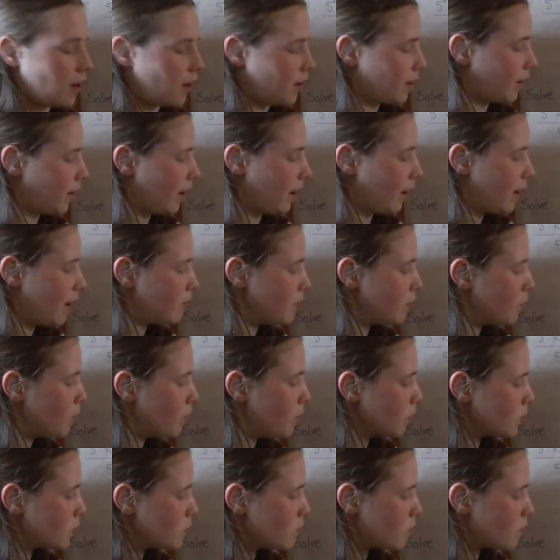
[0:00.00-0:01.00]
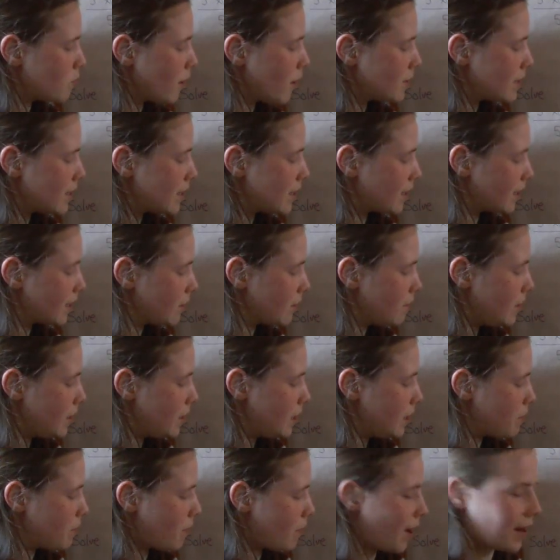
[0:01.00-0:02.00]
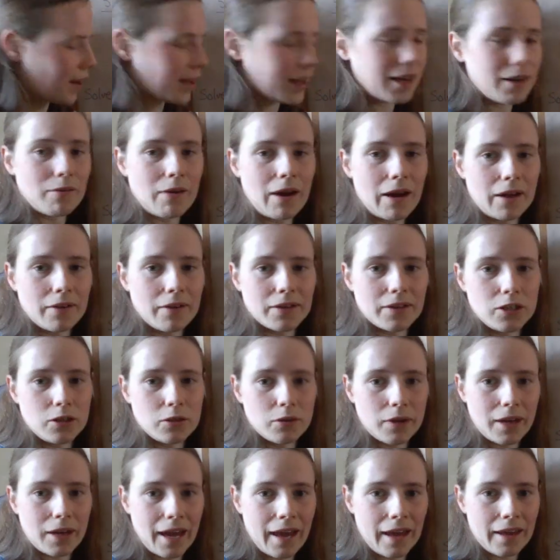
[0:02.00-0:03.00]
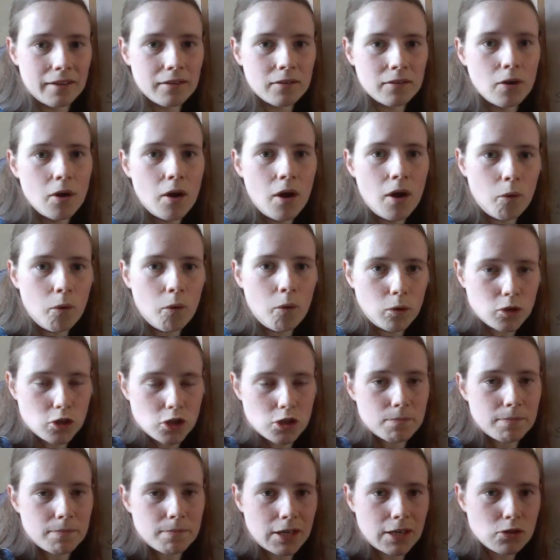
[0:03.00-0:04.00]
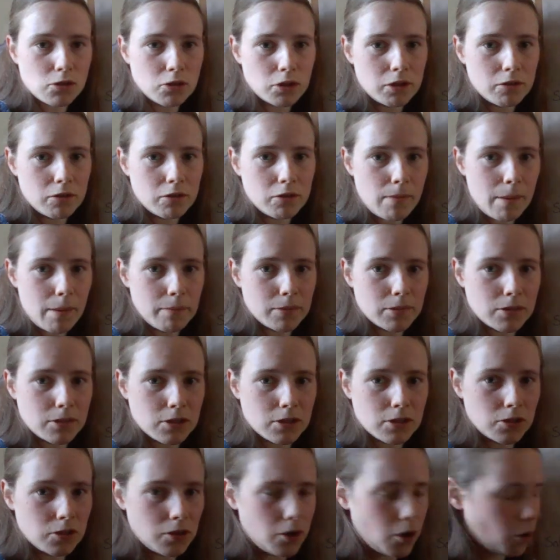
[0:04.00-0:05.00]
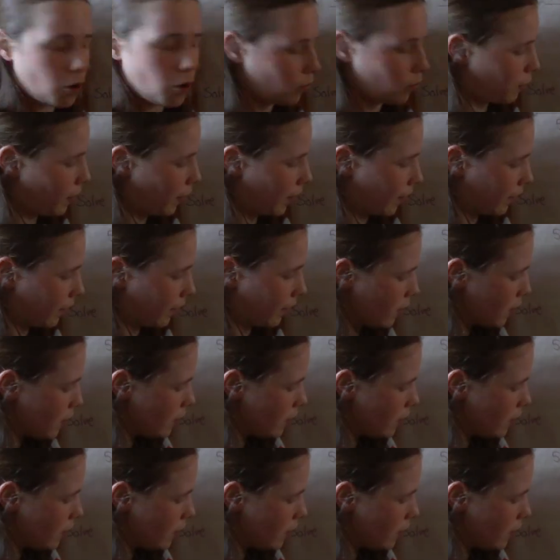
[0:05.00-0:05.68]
Okay, if you want to write a little mini bracket around it, you can, or just make sure you remember to do the whole thing.